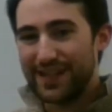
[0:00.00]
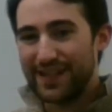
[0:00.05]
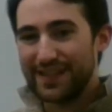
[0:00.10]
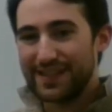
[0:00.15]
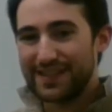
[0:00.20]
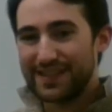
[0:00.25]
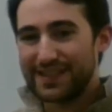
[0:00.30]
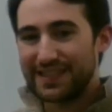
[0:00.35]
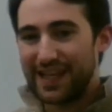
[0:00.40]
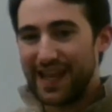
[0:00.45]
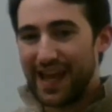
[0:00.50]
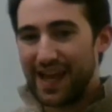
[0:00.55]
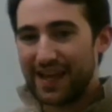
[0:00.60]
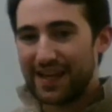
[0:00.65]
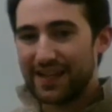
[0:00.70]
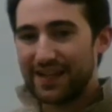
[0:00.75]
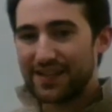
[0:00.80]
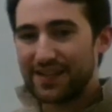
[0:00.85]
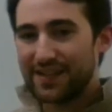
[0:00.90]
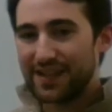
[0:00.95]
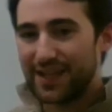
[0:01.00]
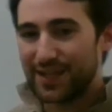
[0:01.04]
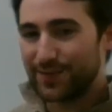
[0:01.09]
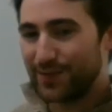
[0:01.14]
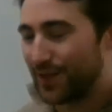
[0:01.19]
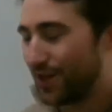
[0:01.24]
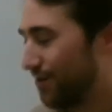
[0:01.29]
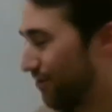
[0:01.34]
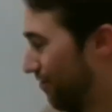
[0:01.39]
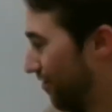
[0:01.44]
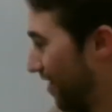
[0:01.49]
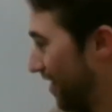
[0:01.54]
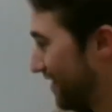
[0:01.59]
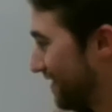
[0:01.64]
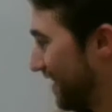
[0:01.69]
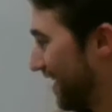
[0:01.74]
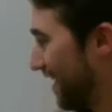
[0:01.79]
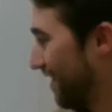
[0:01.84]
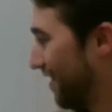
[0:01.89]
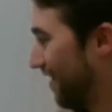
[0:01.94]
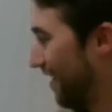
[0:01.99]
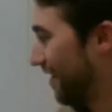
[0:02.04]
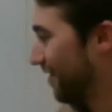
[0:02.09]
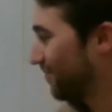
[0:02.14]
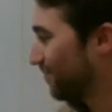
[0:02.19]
instead as we go across that line.